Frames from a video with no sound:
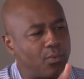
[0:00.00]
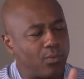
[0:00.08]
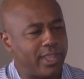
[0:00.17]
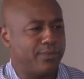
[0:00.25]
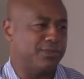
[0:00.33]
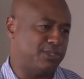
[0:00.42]

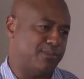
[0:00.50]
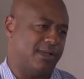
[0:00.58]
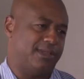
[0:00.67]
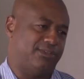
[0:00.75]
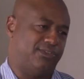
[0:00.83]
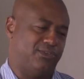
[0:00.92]
we
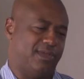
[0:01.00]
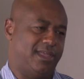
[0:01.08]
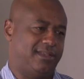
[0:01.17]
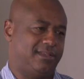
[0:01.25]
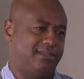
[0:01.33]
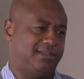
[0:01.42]
responded to
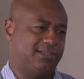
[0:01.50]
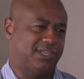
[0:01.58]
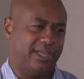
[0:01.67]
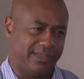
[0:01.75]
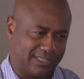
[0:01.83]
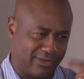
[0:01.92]
it,
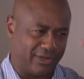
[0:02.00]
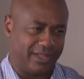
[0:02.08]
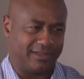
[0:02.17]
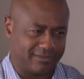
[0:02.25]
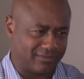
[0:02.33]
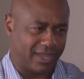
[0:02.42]
so now he's
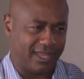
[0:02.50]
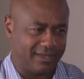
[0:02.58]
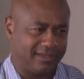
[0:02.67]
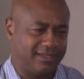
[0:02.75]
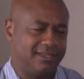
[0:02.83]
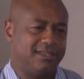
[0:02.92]
learning,
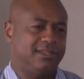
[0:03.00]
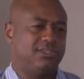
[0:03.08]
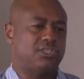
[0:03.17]
right? Yeah.